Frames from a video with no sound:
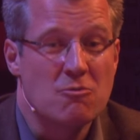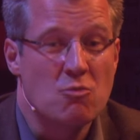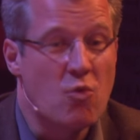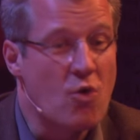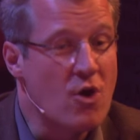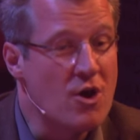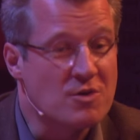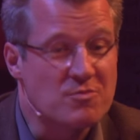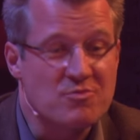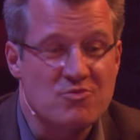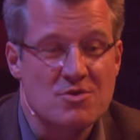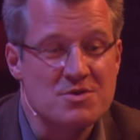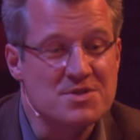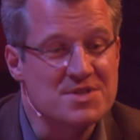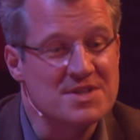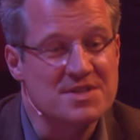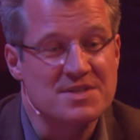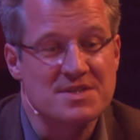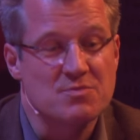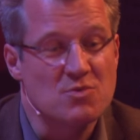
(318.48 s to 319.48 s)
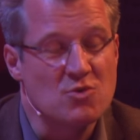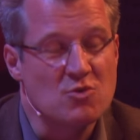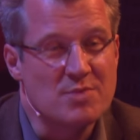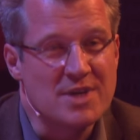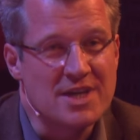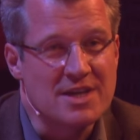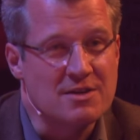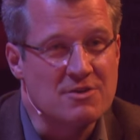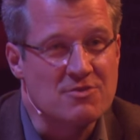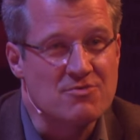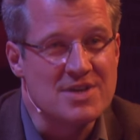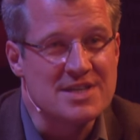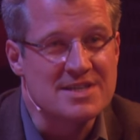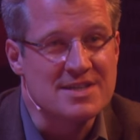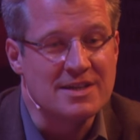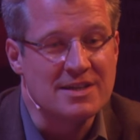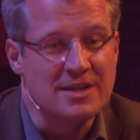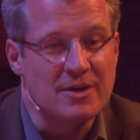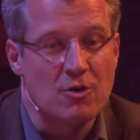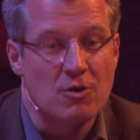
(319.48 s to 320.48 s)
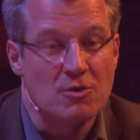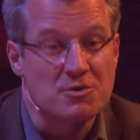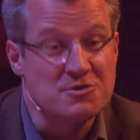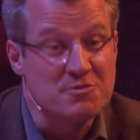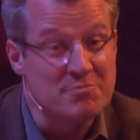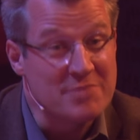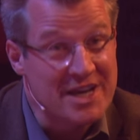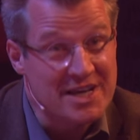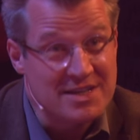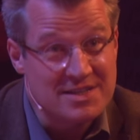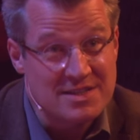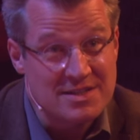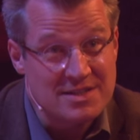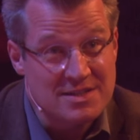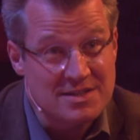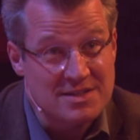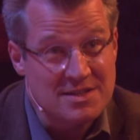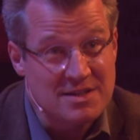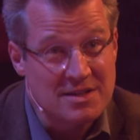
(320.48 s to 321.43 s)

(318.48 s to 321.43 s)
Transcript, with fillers: work process will be increasingly automated.